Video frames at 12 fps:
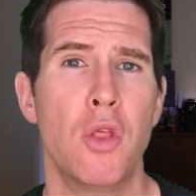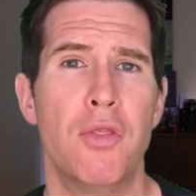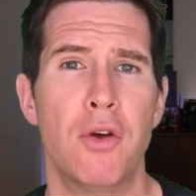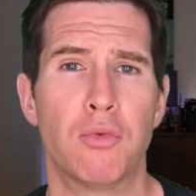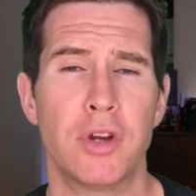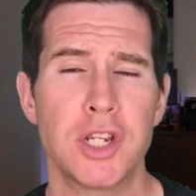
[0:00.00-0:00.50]

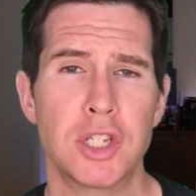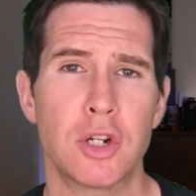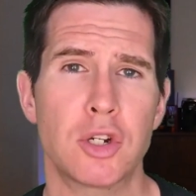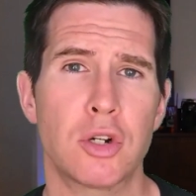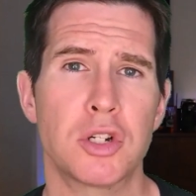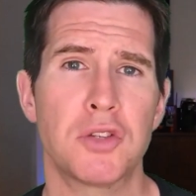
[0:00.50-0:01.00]
The
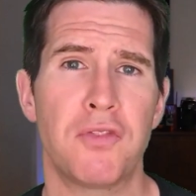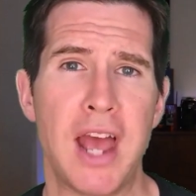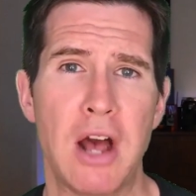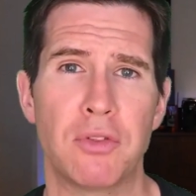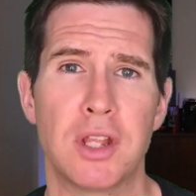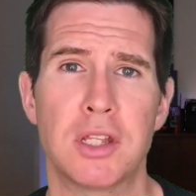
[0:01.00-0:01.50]
researchers
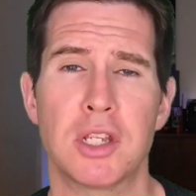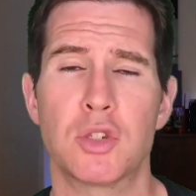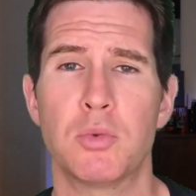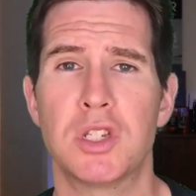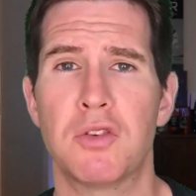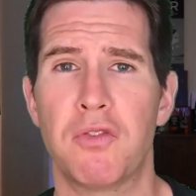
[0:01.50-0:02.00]
found that
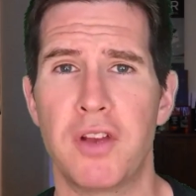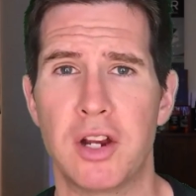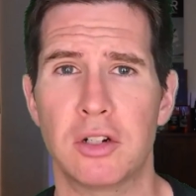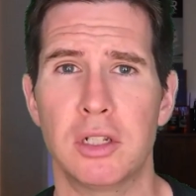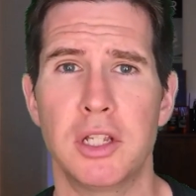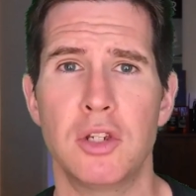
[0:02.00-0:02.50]
this was
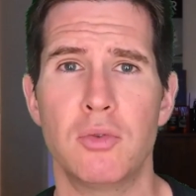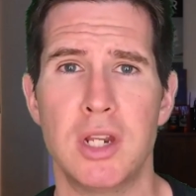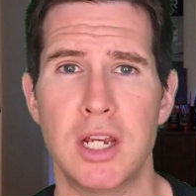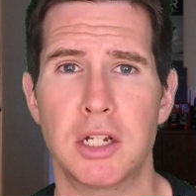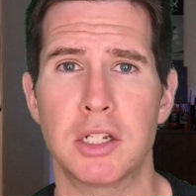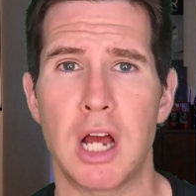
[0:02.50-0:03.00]
fairly
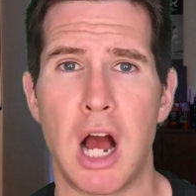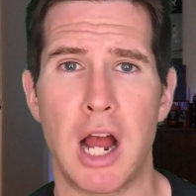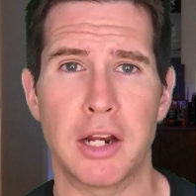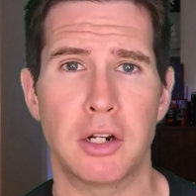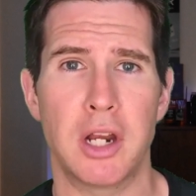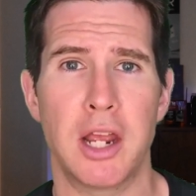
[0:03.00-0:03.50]
unique to
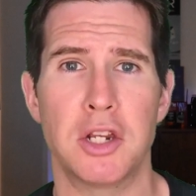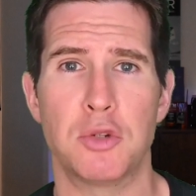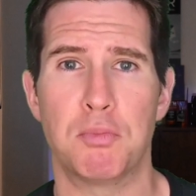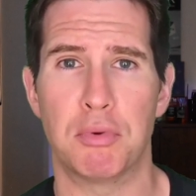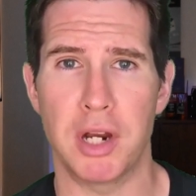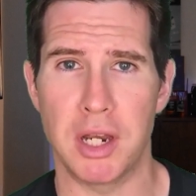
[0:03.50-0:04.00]
Iron
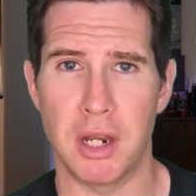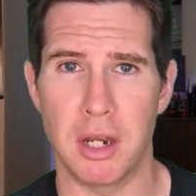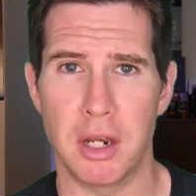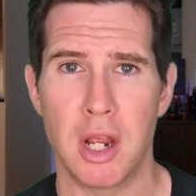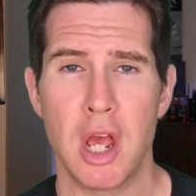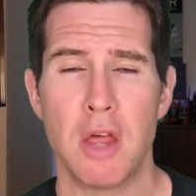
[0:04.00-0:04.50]
Age
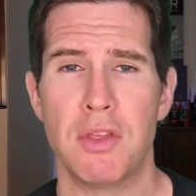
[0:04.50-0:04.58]
Britain.